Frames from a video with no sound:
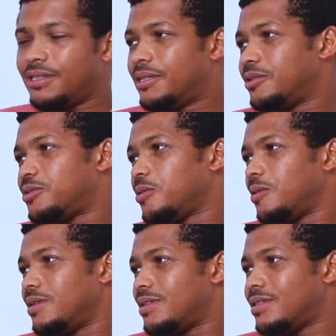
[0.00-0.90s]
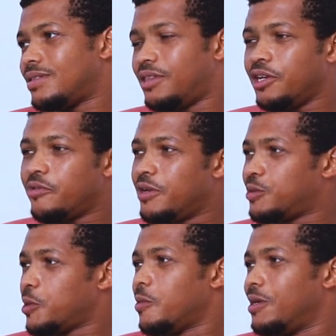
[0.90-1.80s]
You know, it's all it's theory
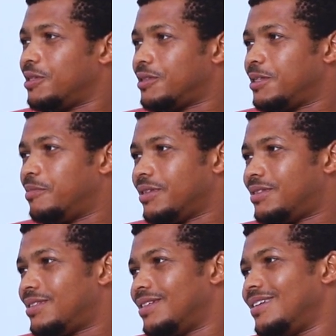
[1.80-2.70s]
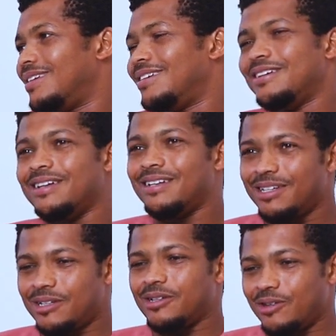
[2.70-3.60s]
is all well and good, but
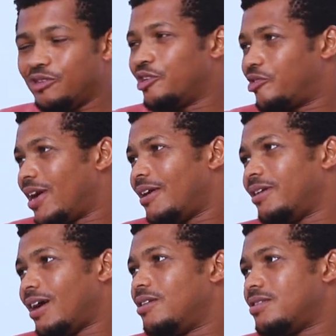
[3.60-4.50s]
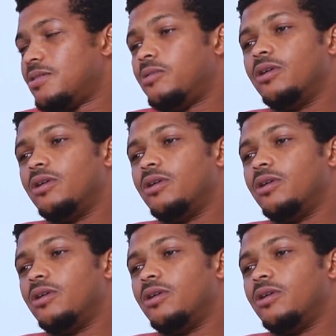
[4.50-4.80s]
on the ground, how does it